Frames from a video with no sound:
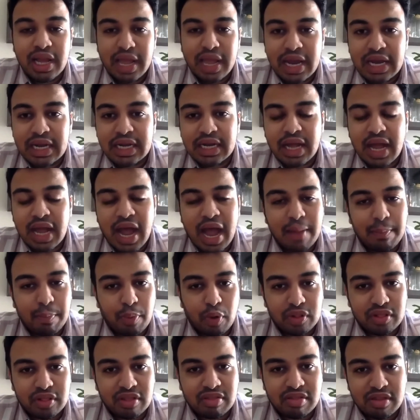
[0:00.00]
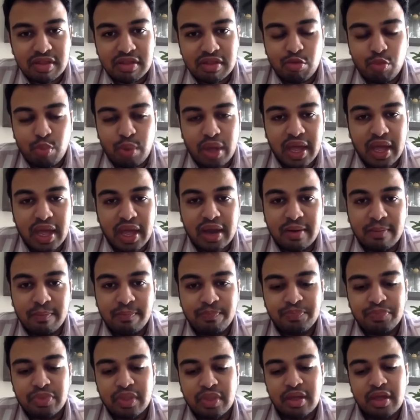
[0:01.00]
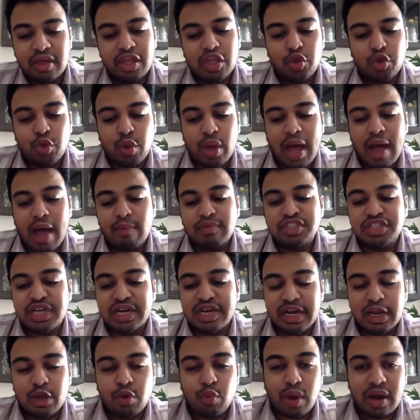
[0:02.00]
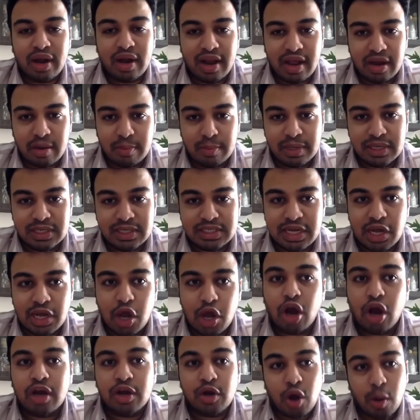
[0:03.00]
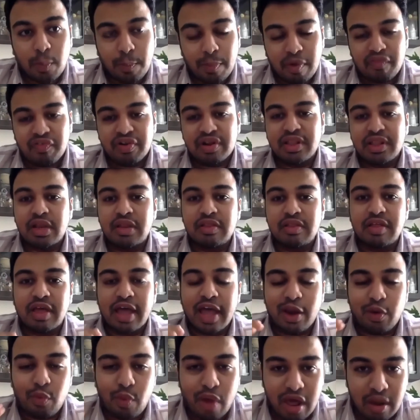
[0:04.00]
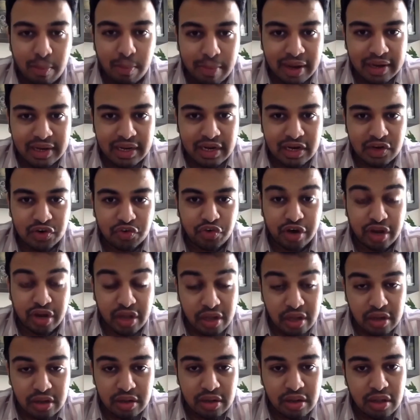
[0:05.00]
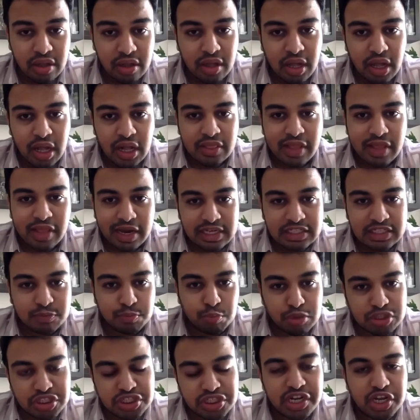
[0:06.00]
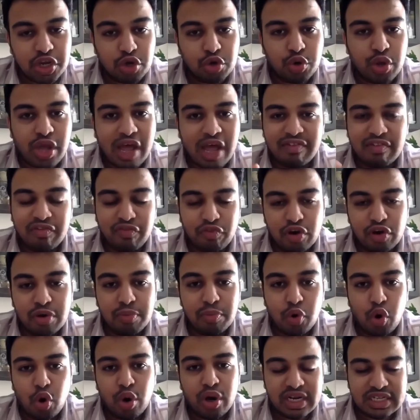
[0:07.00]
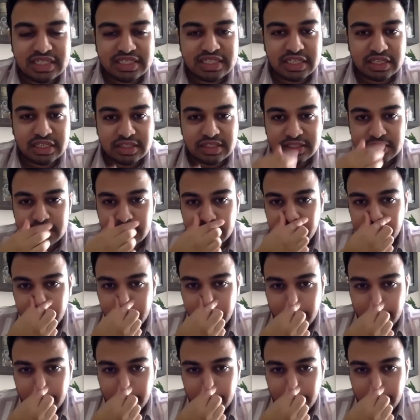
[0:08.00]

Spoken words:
hit hypothesis, where you have genetic vulnerability. On top of it, there is an environmental trigger that is pushing you to have a full-blown disease.